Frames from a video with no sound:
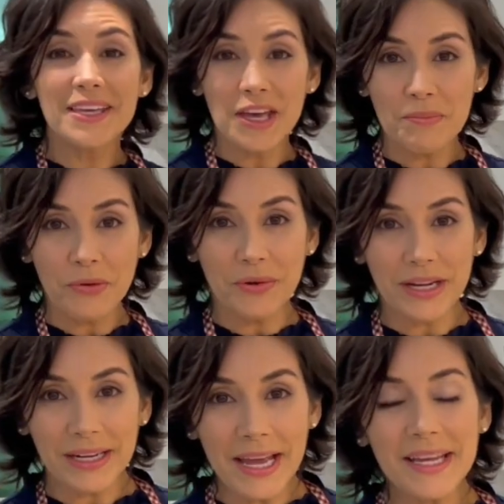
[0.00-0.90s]
am Maria
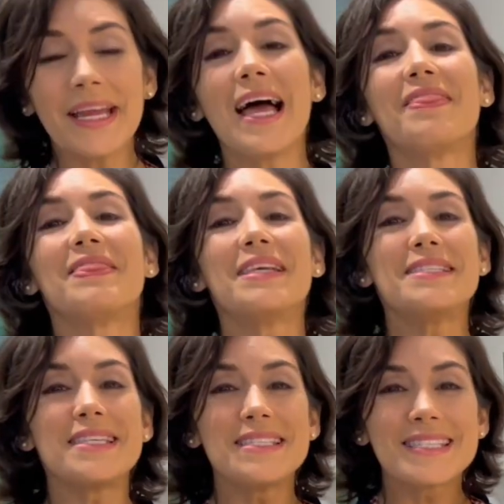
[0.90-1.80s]
Klann and
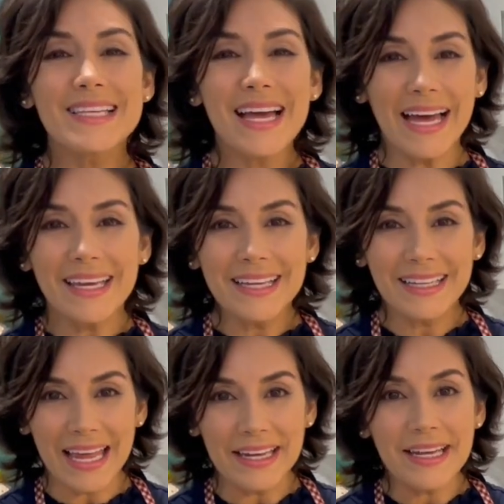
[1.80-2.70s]
this is
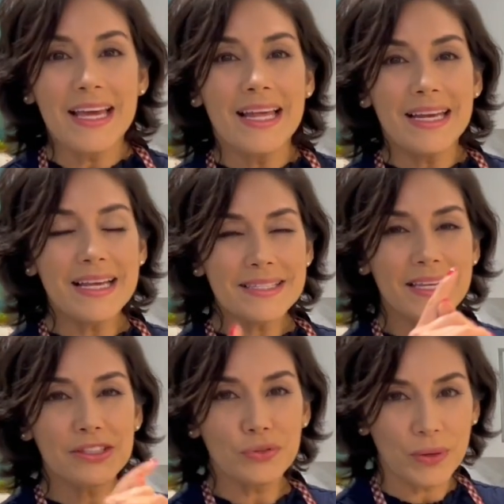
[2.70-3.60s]
Klann. Let's
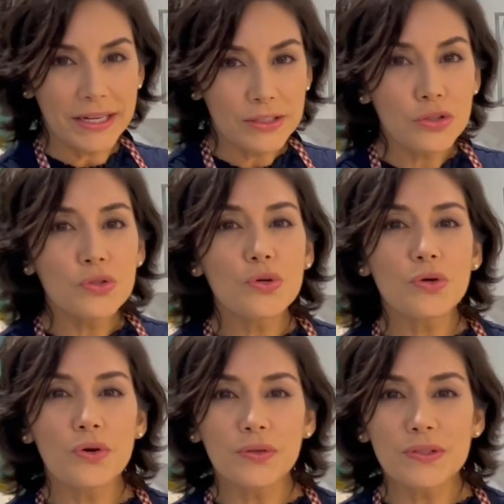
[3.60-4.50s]
get ready to
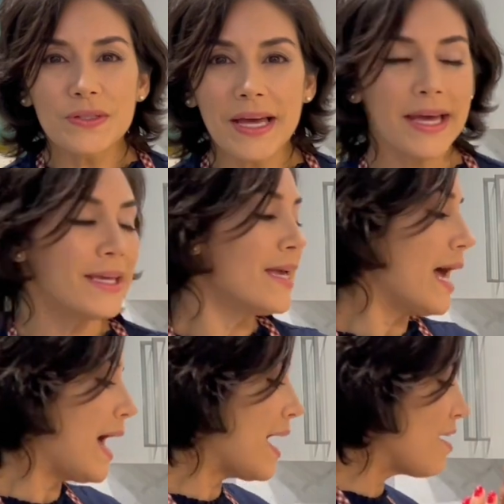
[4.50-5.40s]
cook tonight
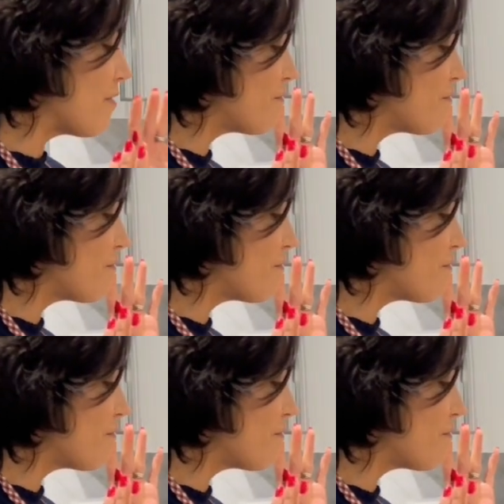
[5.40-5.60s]
a